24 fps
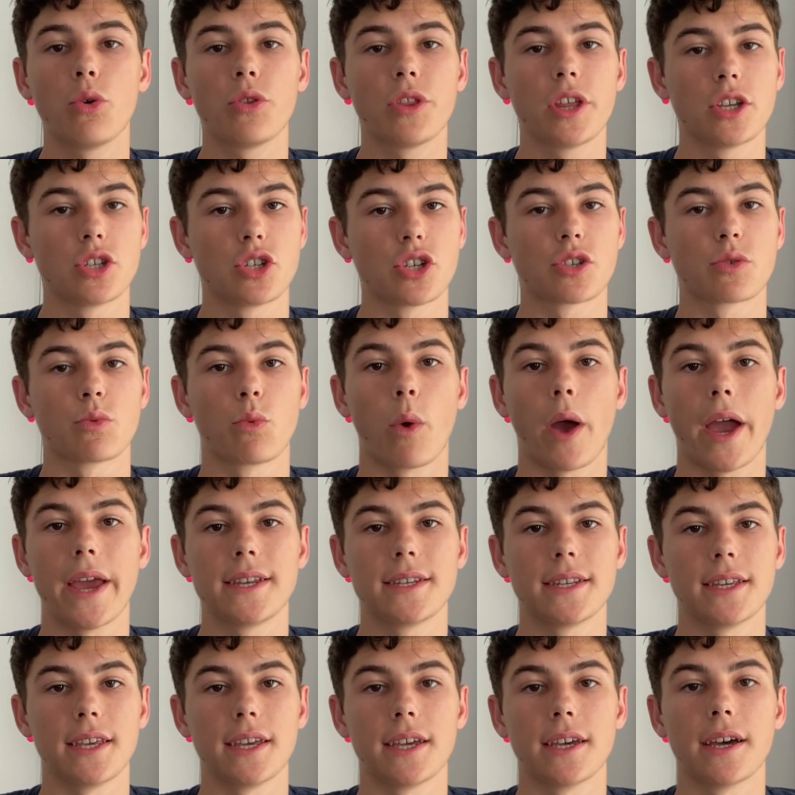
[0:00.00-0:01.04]
they just
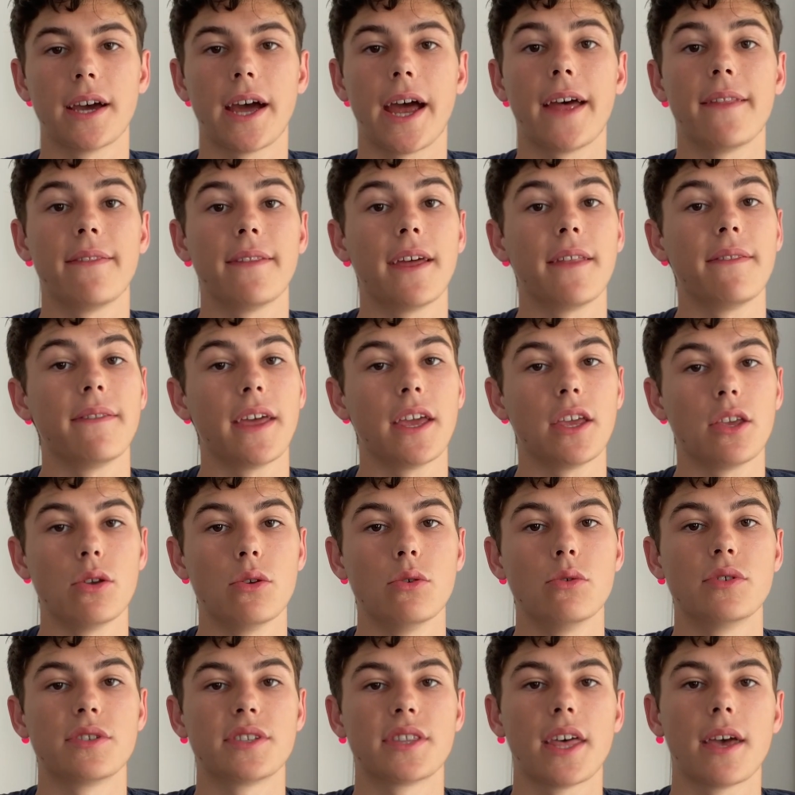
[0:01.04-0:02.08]
wait a year and then they
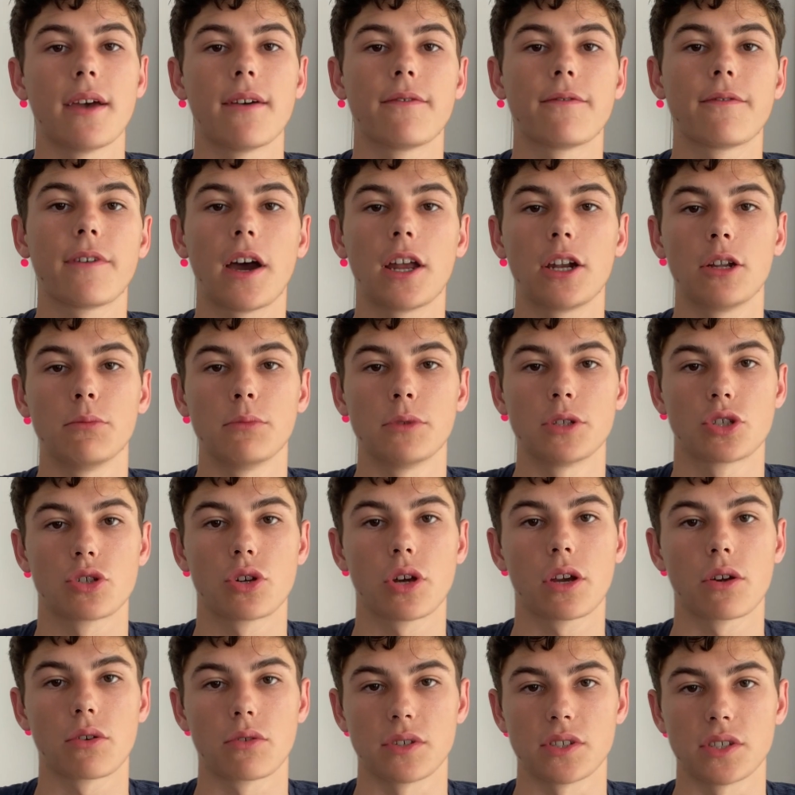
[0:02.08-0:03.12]
use their final
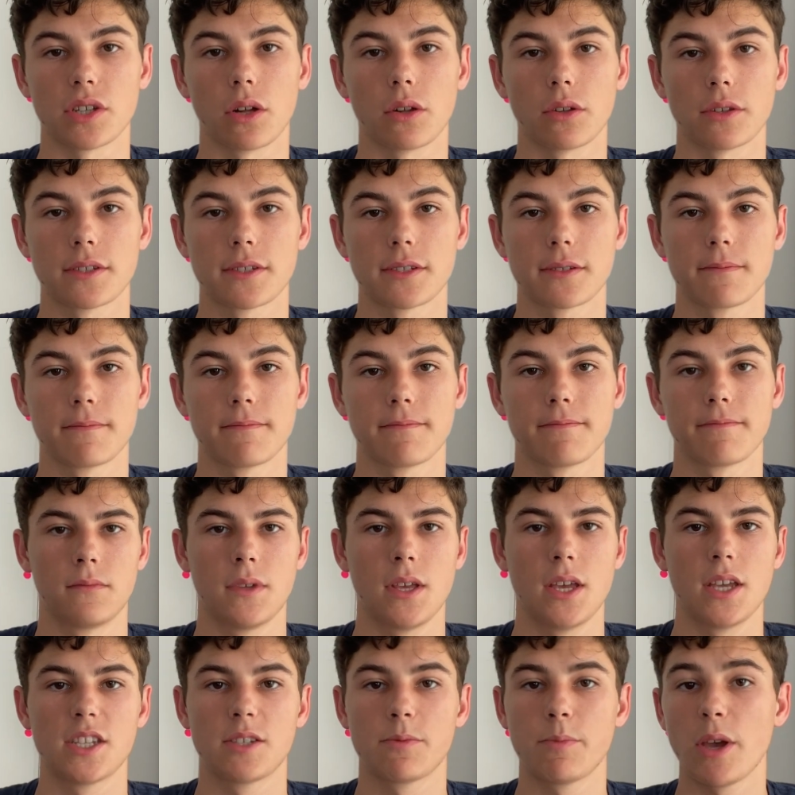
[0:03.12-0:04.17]
matric results
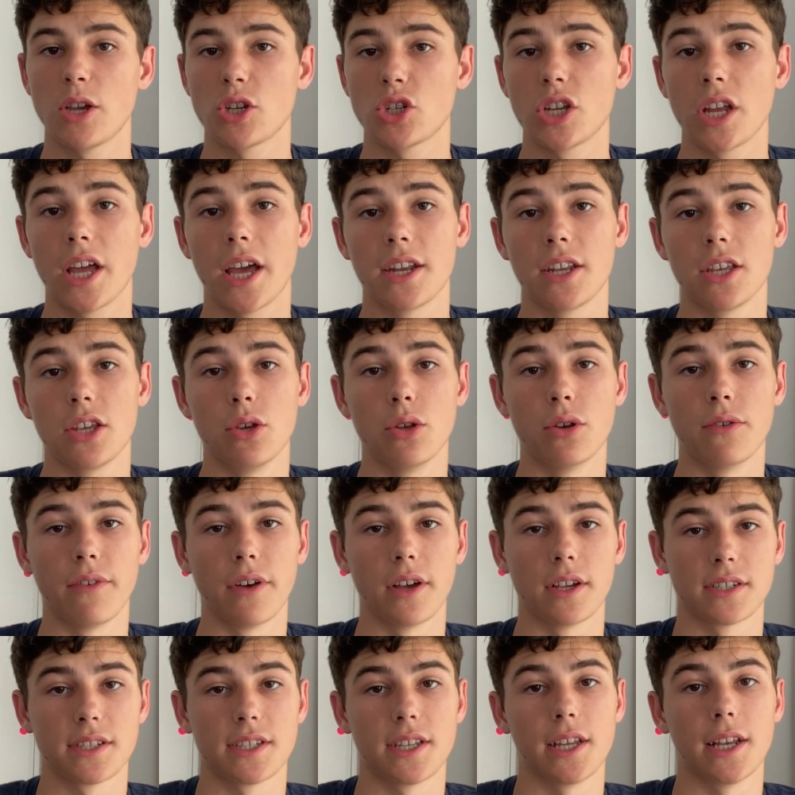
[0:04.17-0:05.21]
especially at a
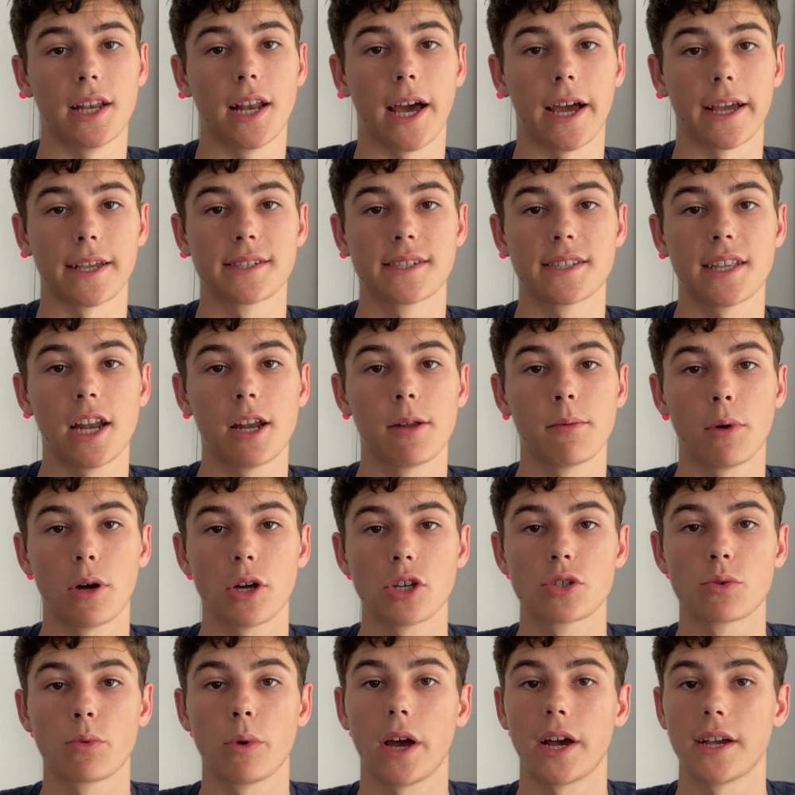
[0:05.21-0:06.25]
university like
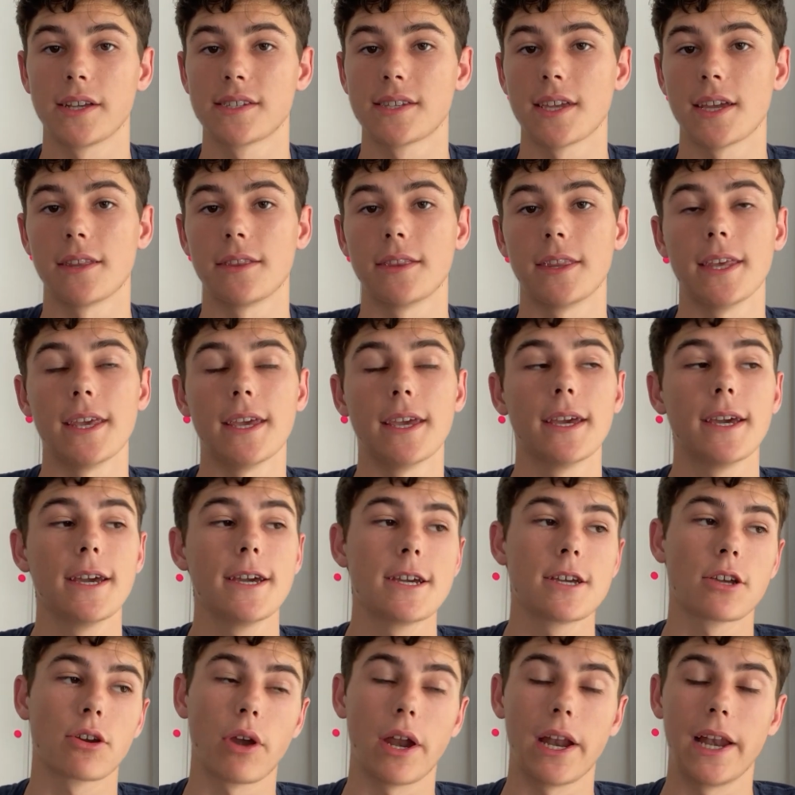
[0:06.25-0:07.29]
Stellenbosch where I said the
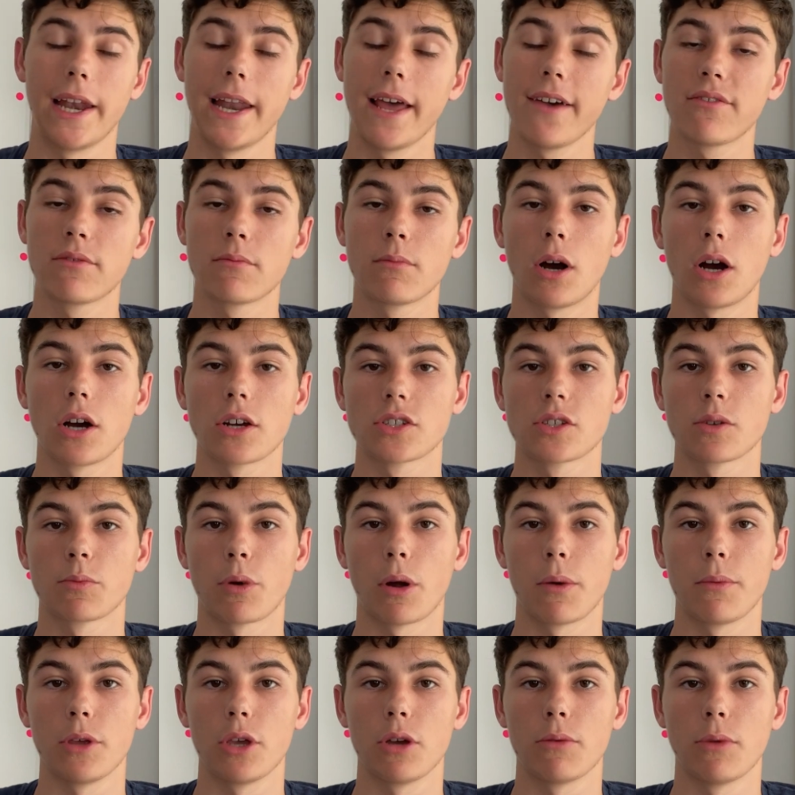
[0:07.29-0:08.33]
grade 11 marks are
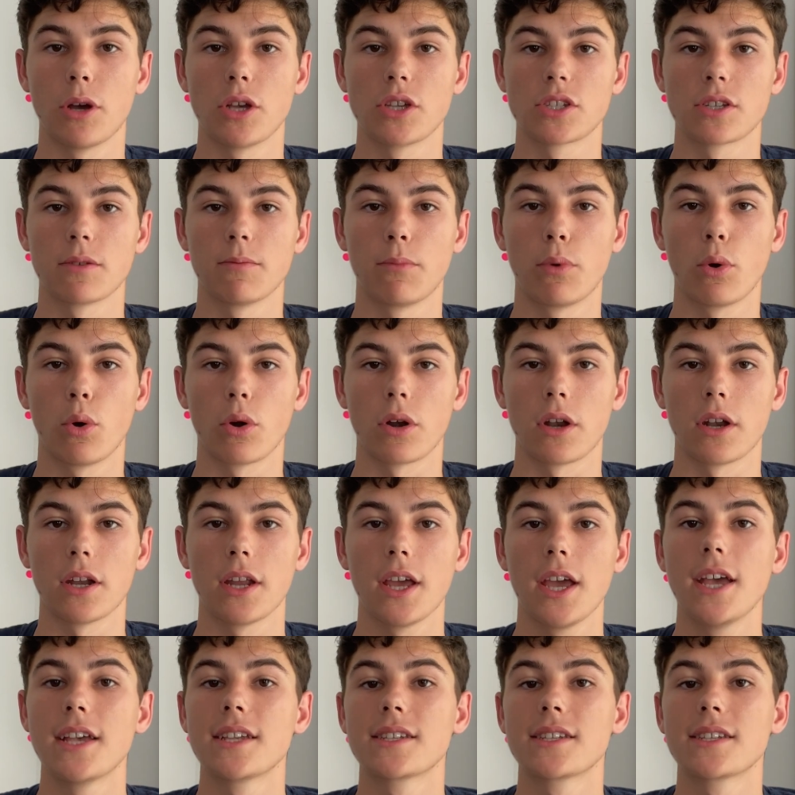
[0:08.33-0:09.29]
probably your most important.